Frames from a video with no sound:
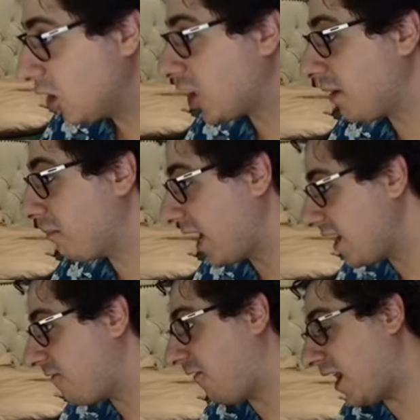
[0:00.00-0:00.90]
Looking
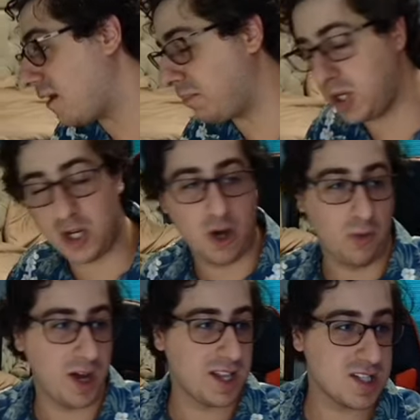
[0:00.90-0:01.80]
mighty fine, but you
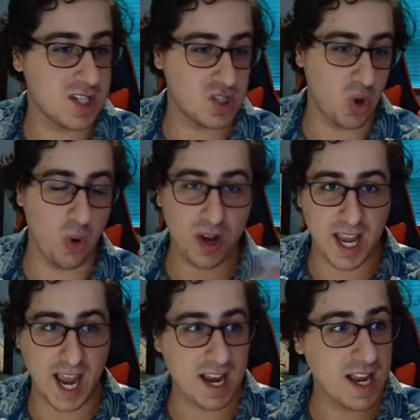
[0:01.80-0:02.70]
know what? This is
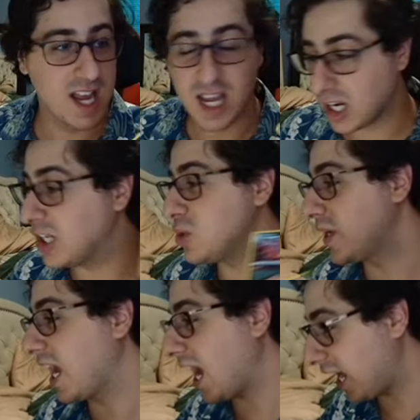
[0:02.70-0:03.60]
okay
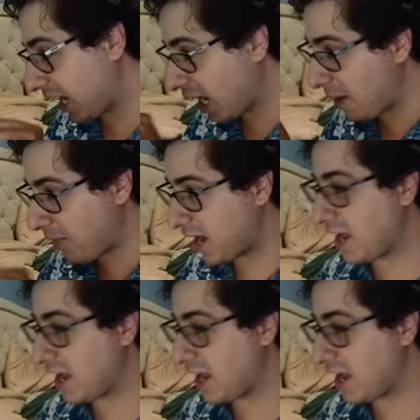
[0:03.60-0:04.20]
because we got I got